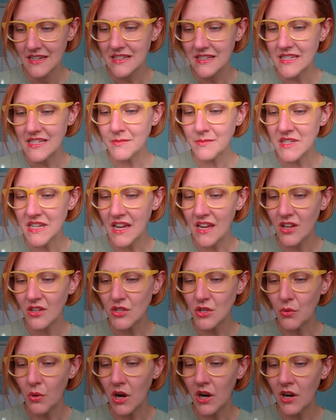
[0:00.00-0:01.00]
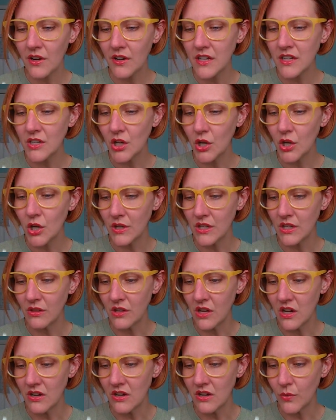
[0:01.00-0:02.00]
Deep down, you already know what you
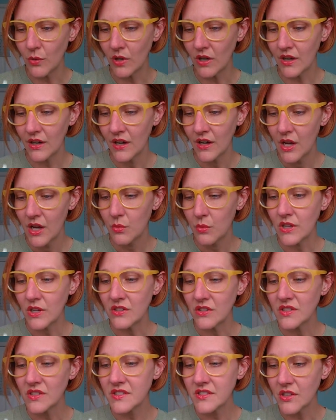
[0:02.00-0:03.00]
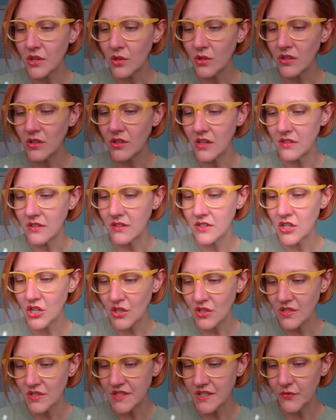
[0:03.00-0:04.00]
long for, what your soul
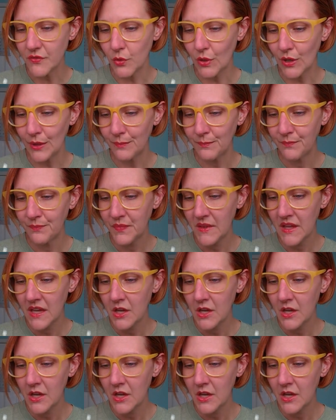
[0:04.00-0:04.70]
yearns for.